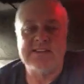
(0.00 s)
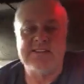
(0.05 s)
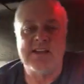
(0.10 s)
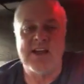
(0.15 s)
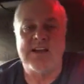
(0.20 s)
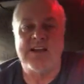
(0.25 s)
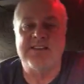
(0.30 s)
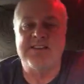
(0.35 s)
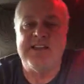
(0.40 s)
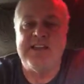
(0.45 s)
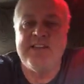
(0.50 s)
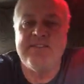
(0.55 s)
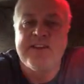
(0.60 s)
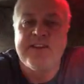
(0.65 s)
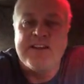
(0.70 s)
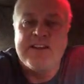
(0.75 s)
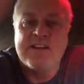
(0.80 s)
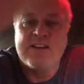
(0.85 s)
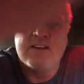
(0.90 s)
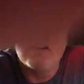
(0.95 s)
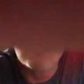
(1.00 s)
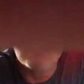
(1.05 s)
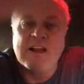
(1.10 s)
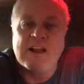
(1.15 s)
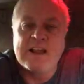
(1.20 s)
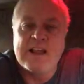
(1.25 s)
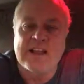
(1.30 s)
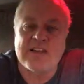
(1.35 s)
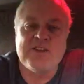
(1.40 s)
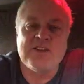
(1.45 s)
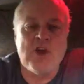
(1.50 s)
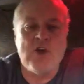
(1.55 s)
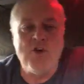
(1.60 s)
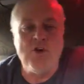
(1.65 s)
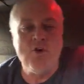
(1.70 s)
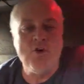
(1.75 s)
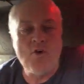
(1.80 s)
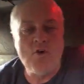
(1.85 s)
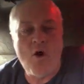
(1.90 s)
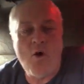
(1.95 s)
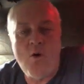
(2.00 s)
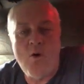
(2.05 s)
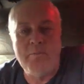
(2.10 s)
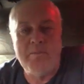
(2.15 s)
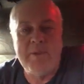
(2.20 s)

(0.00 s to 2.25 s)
Let me turn off this lighting. All right.